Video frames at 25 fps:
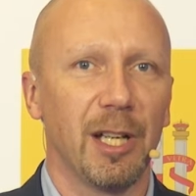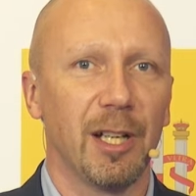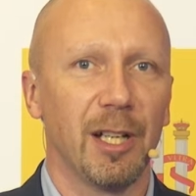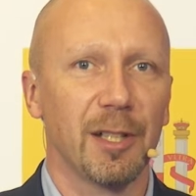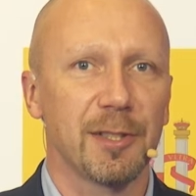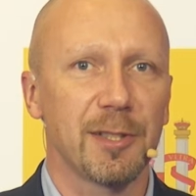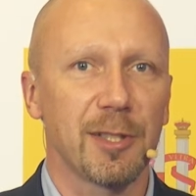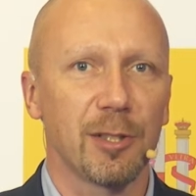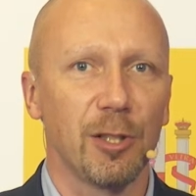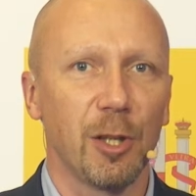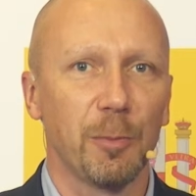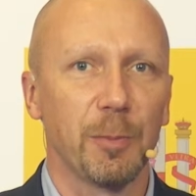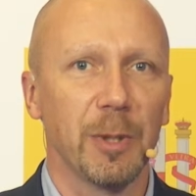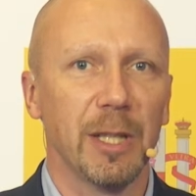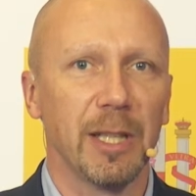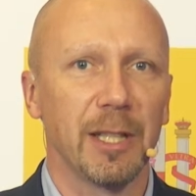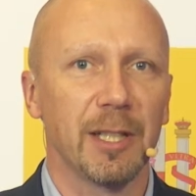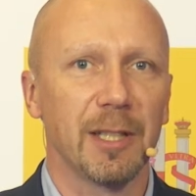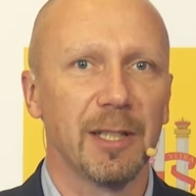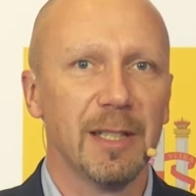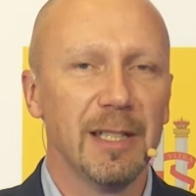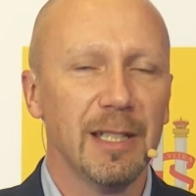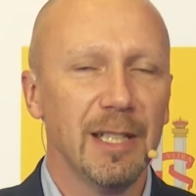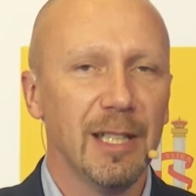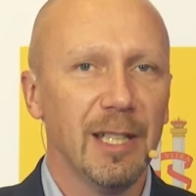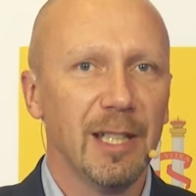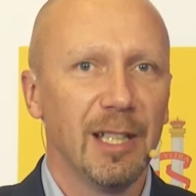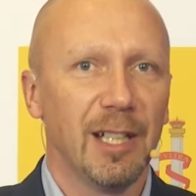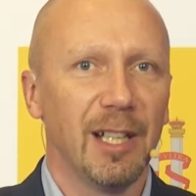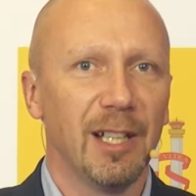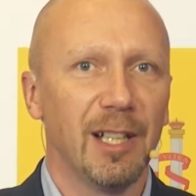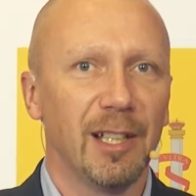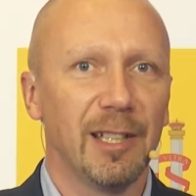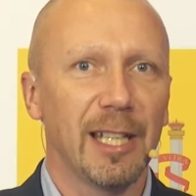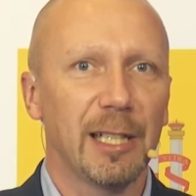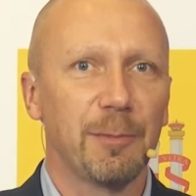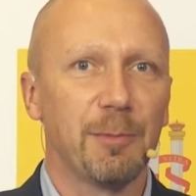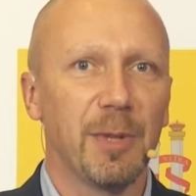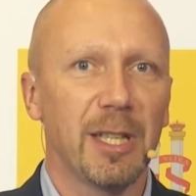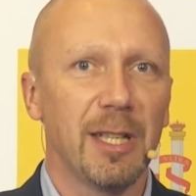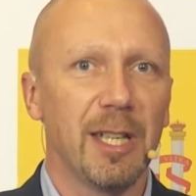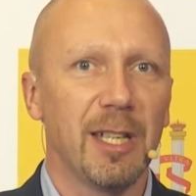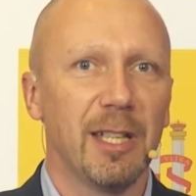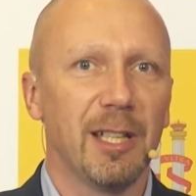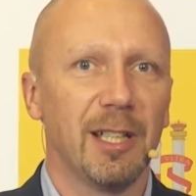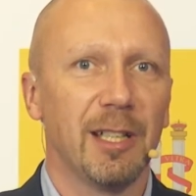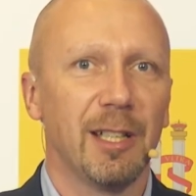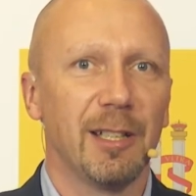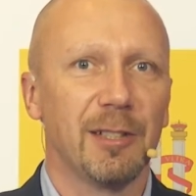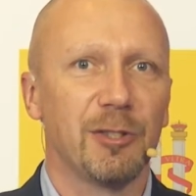topic. Let
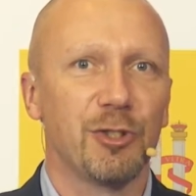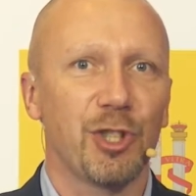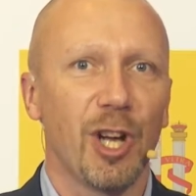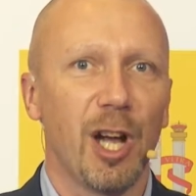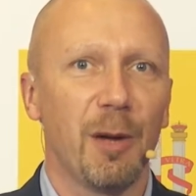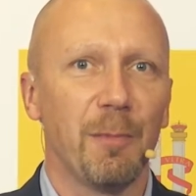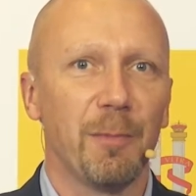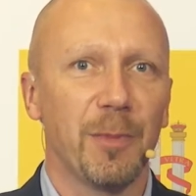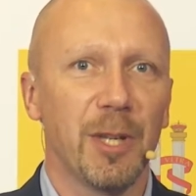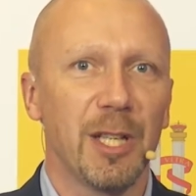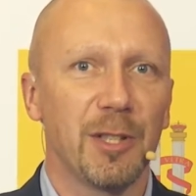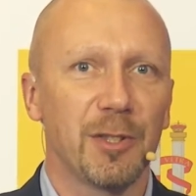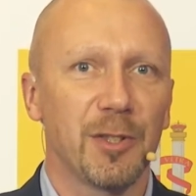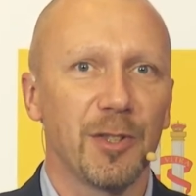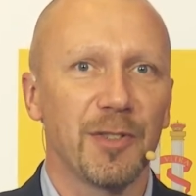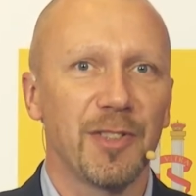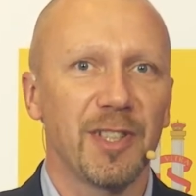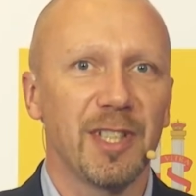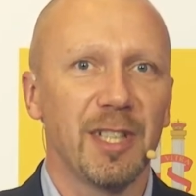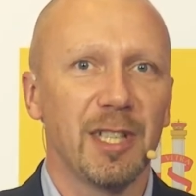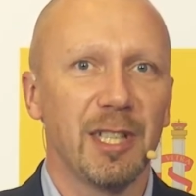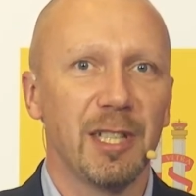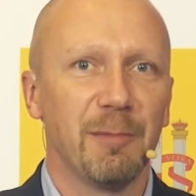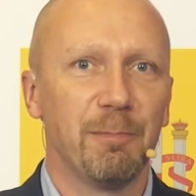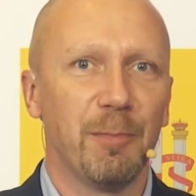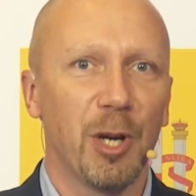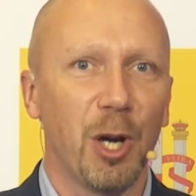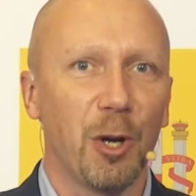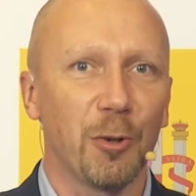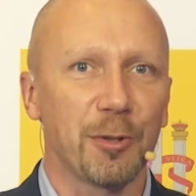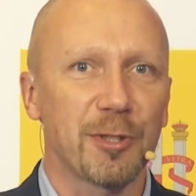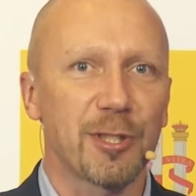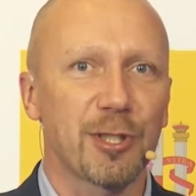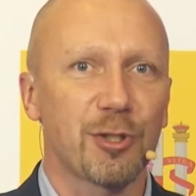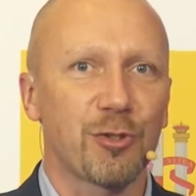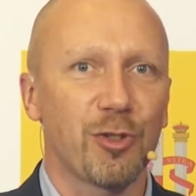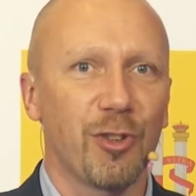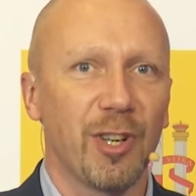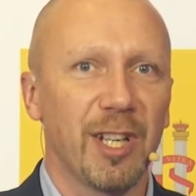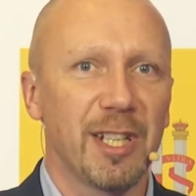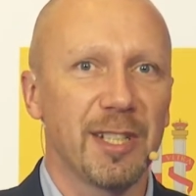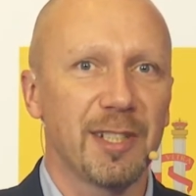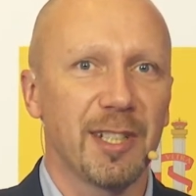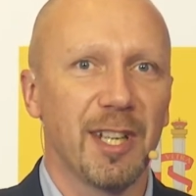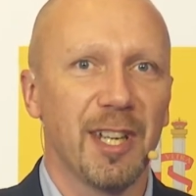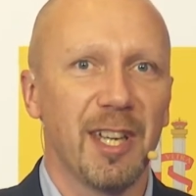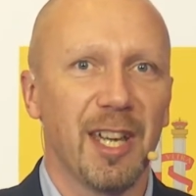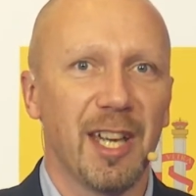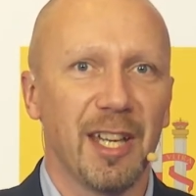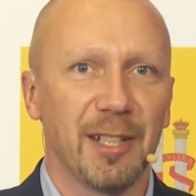me jump into the boat
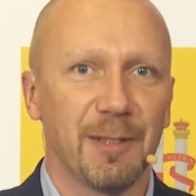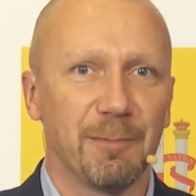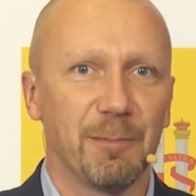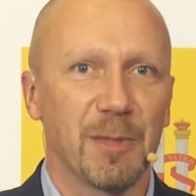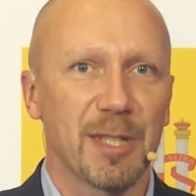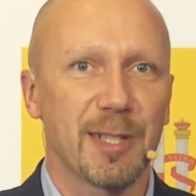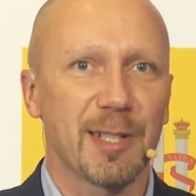straight ahead.